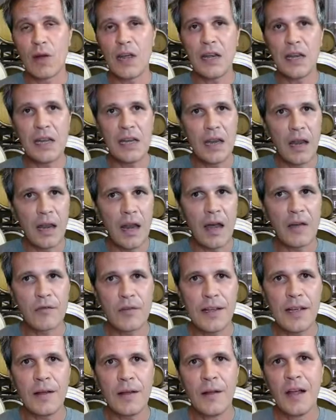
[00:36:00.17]

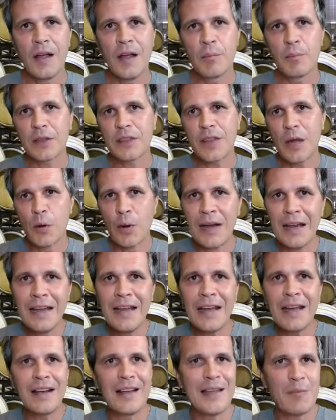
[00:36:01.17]
lovely, but they were a
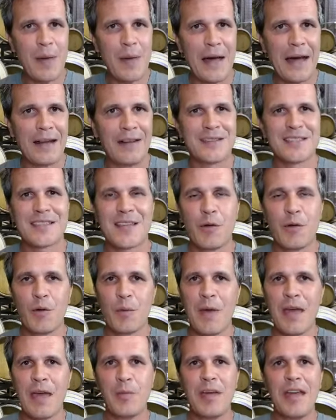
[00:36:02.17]
little imbalanced. They were
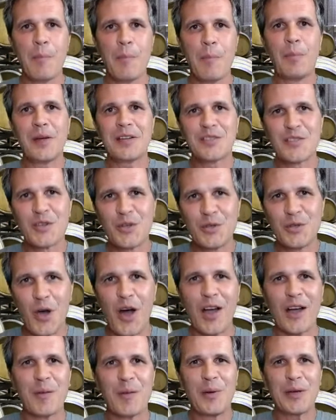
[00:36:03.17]
maybe a bit too
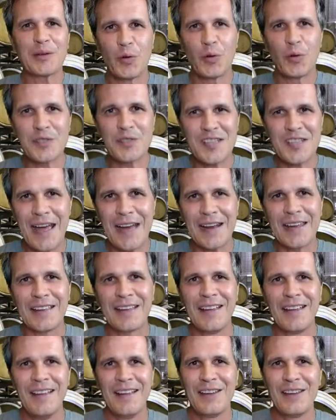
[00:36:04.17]
dark, a bit more tannic,
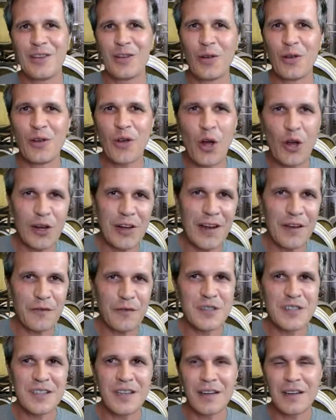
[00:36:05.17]
you know, not enough
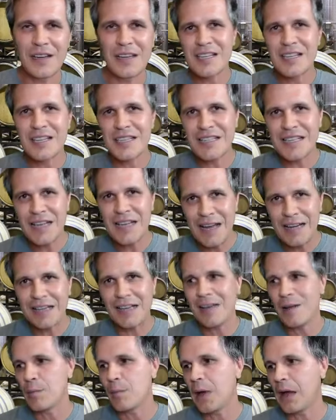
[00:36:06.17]
acidity, slightly
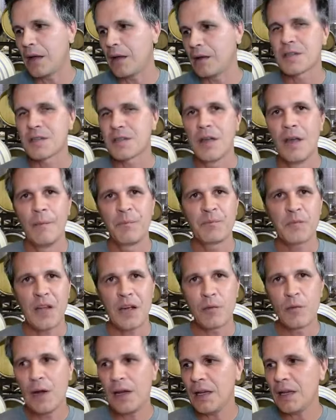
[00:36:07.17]
imbalanced. I
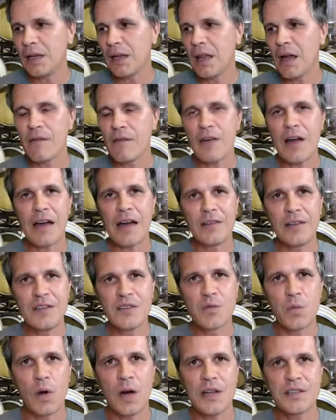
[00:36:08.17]
really love how these
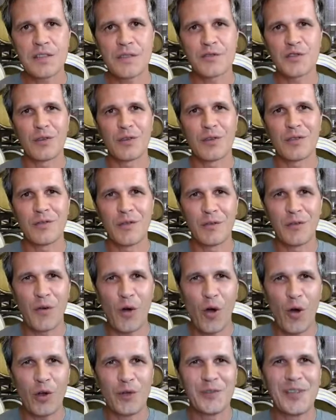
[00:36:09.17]
wines have sort of
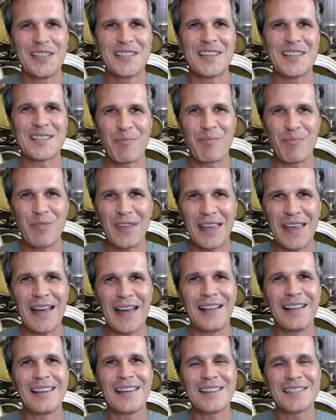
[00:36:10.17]
evolved into something
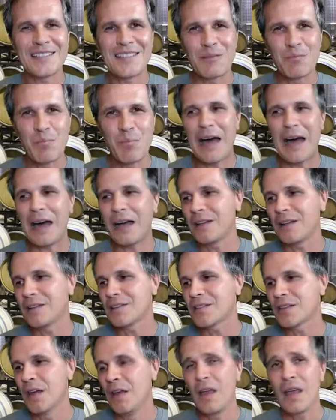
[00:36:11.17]
elegant and
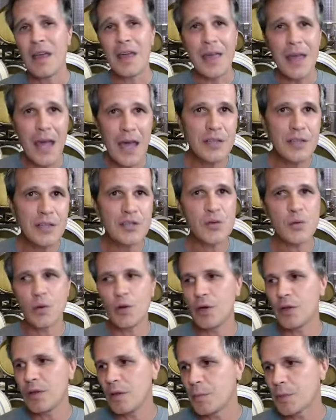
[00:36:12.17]
balanced, age
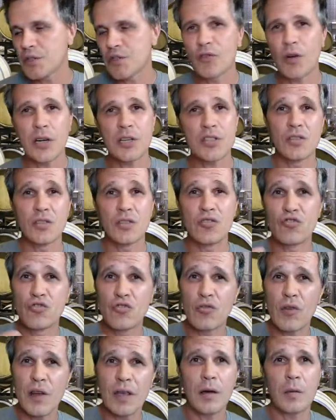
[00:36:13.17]
worthy but structured,
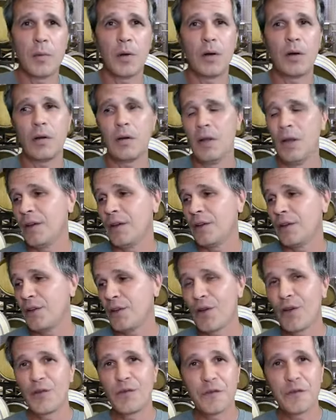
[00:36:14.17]
drinkable, you
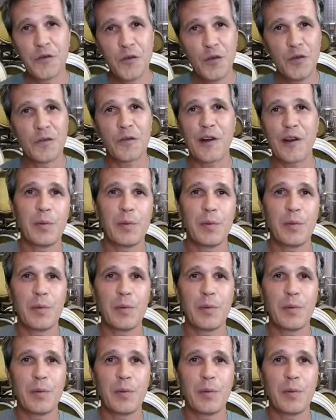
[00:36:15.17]
know, food friendly, but